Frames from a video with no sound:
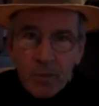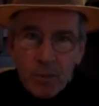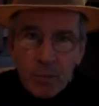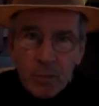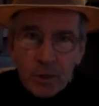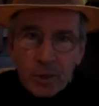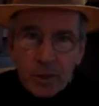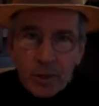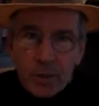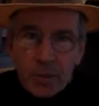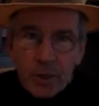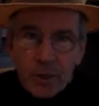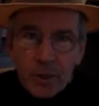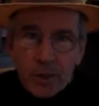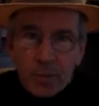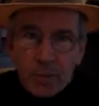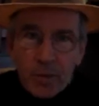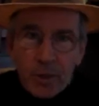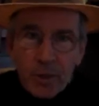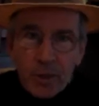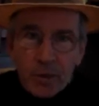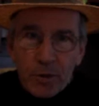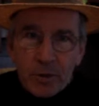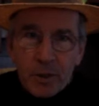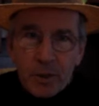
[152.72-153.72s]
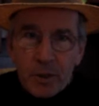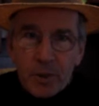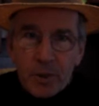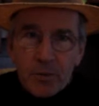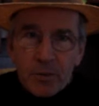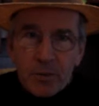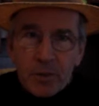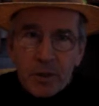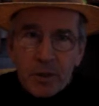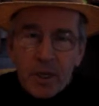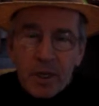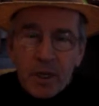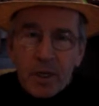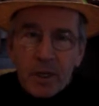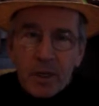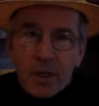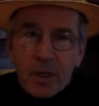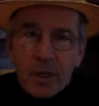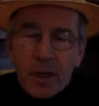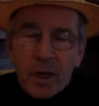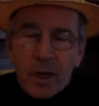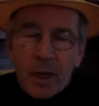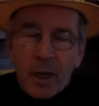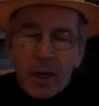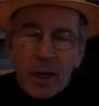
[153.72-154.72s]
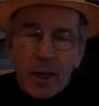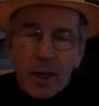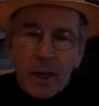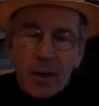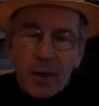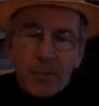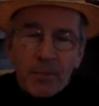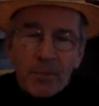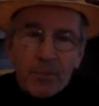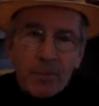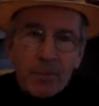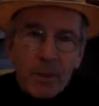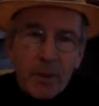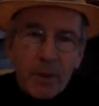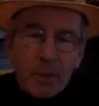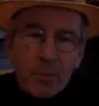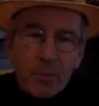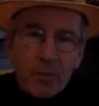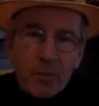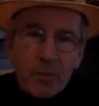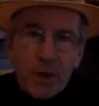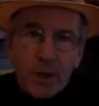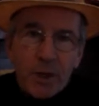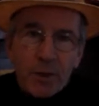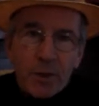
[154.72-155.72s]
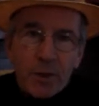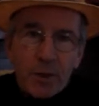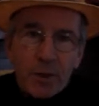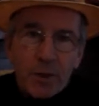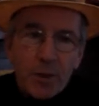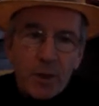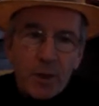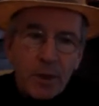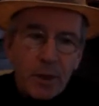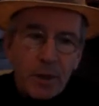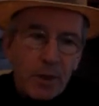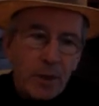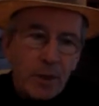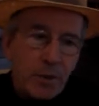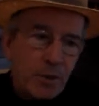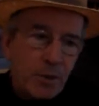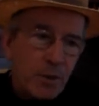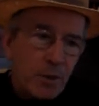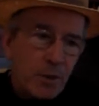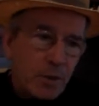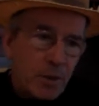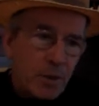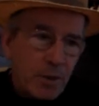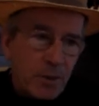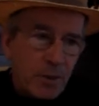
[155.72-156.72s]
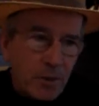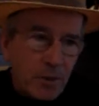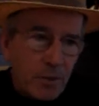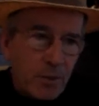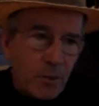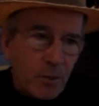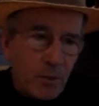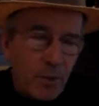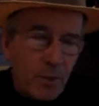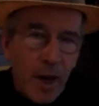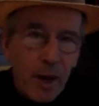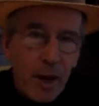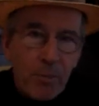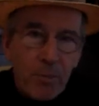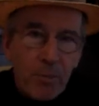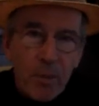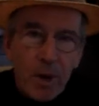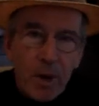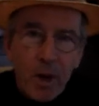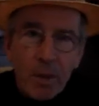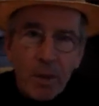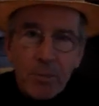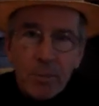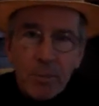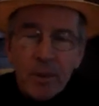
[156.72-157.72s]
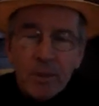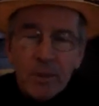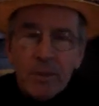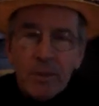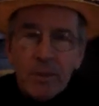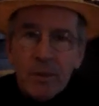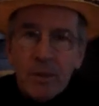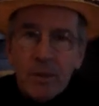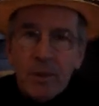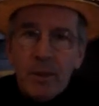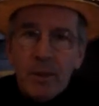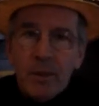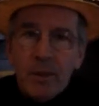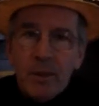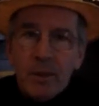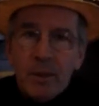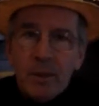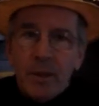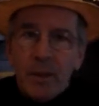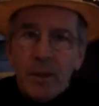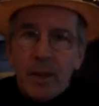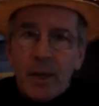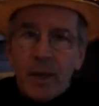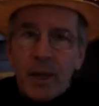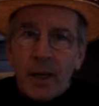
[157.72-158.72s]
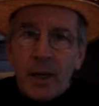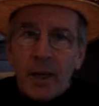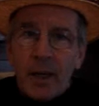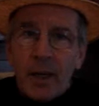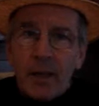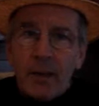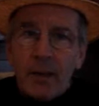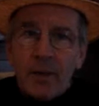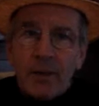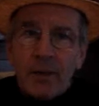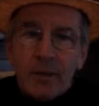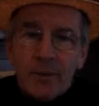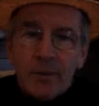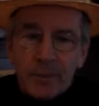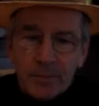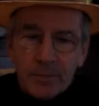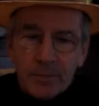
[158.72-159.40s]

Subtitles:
put some explosives in pressure cookers, wrap them up, and